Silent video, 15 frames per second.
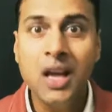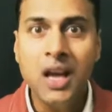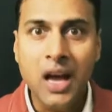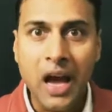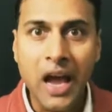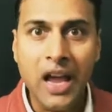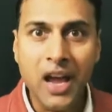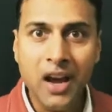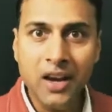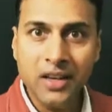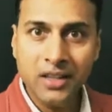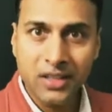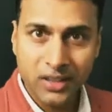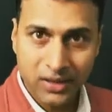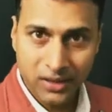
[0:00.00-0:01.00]
I earned
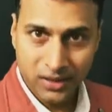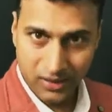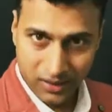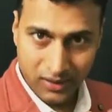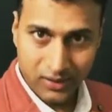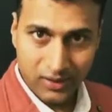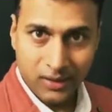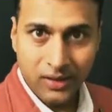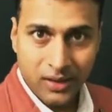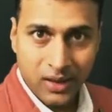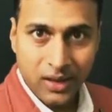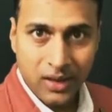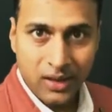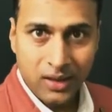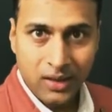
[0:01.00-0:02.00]

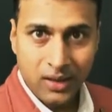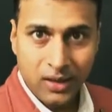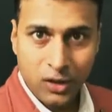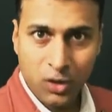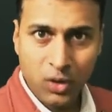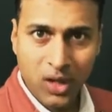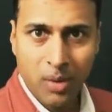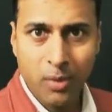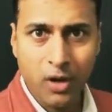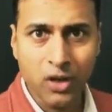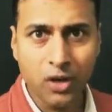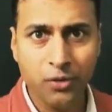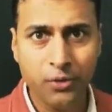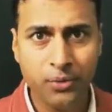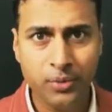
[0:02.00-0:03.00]
good amount of